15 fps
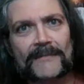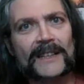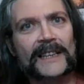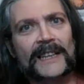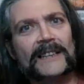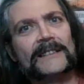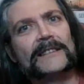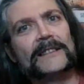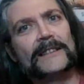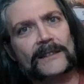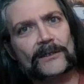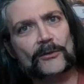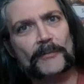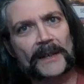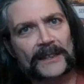again,
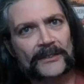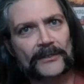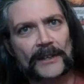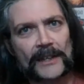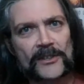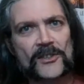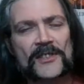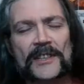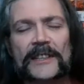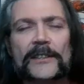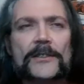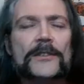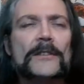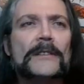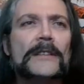go back to the
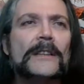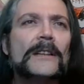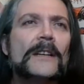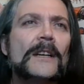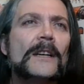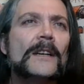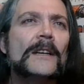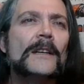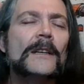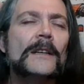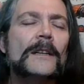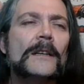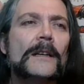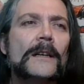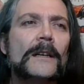legislation.
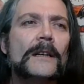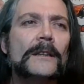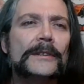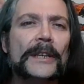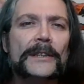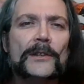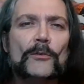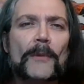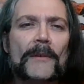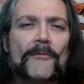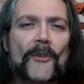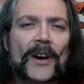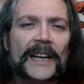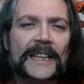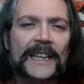The Human
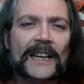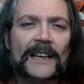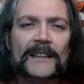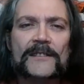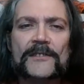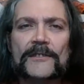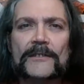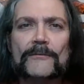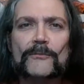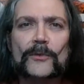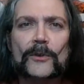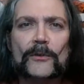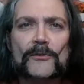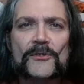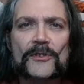Rights Act
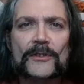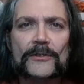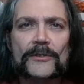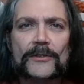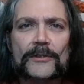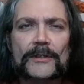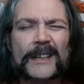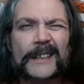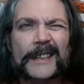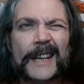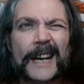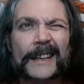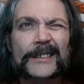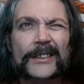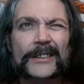was
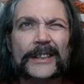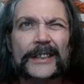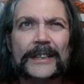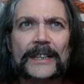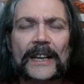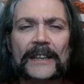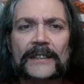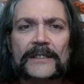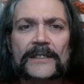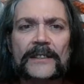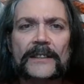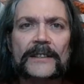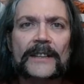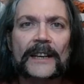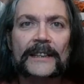enacted in
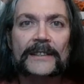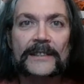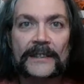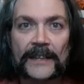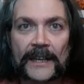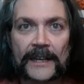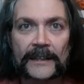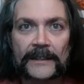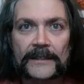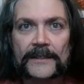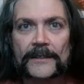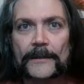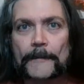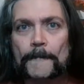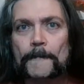
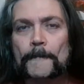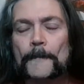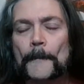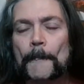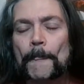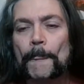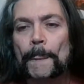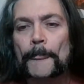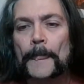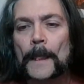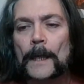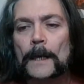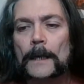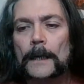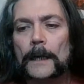1998,
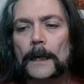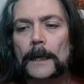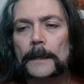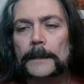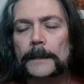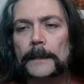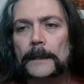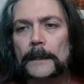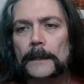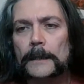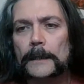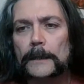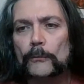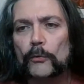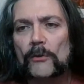and
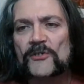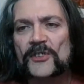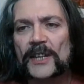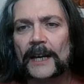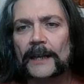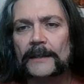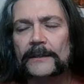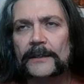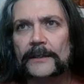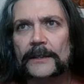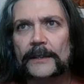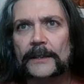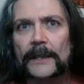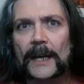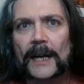it was enacted
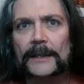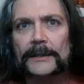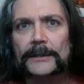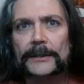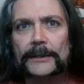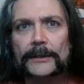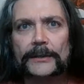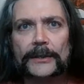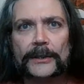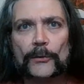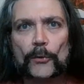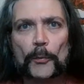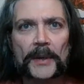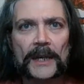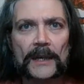under the
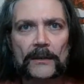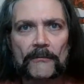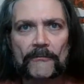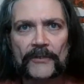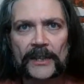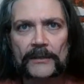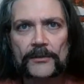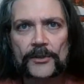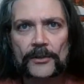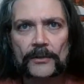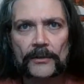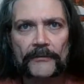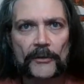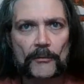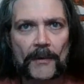European
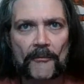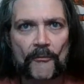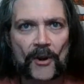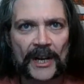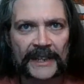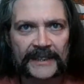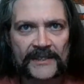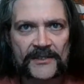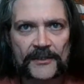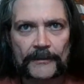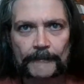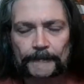Convention of Human Rights.